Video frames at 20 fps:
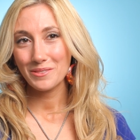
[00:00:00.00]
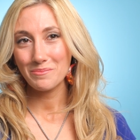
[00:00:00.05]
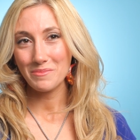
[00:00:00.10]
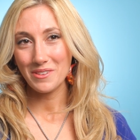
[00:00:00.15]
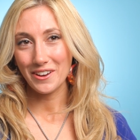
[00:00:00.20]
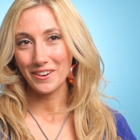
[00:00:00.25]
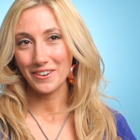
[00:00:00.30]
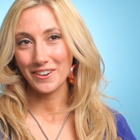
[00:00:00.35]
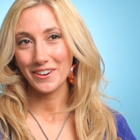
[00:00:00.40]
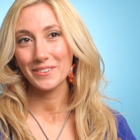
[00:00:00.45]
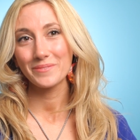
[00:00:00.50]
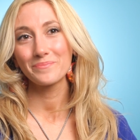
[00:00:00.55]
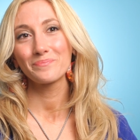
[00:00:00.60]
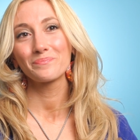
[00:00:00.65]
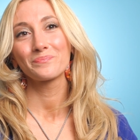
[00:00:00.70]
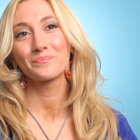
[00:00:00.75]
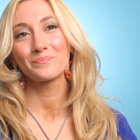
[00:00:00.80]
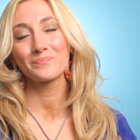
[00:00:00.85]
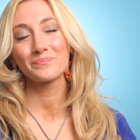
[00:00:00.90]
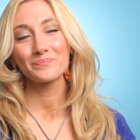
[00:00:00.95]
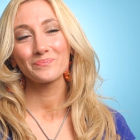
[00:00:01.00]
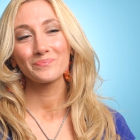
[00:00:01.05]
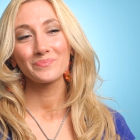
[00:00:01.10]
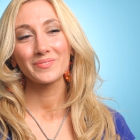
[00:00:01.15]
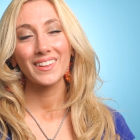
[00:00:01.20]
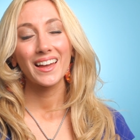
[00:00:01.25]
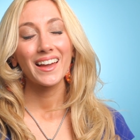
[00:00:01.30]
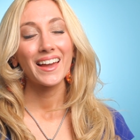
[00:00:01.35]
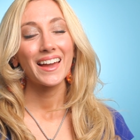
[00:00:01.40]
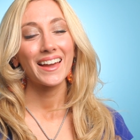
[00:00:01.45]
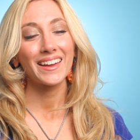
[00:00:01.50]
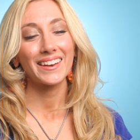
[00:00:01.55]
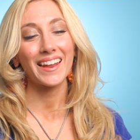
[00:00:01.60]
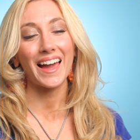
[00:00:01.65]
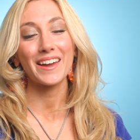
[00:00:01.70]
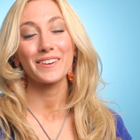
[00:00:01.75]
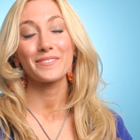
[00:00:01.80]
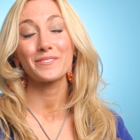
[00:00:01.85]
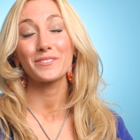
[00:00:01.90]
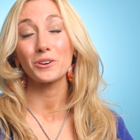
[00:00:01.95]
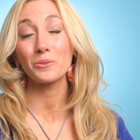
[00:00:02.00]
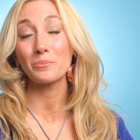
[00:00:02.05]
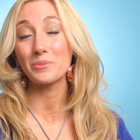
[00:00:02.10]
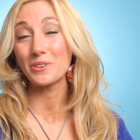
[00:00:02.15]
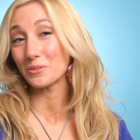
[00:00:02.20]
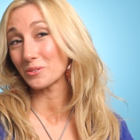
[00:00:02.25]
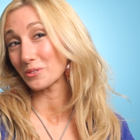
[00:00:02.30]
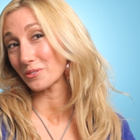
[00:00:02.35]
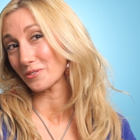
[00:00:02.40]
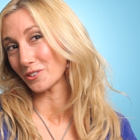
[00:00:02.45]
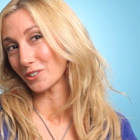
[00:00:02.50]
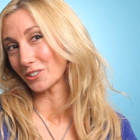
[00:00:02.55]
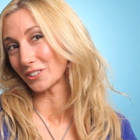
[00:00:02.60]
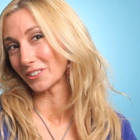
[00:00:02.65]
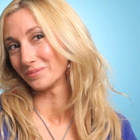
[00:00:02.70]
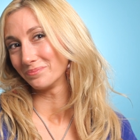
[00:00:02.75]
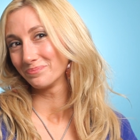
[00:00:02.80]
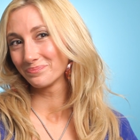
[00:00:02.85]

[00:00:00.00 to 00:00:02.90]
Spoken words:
the mirror and I feel beautiful.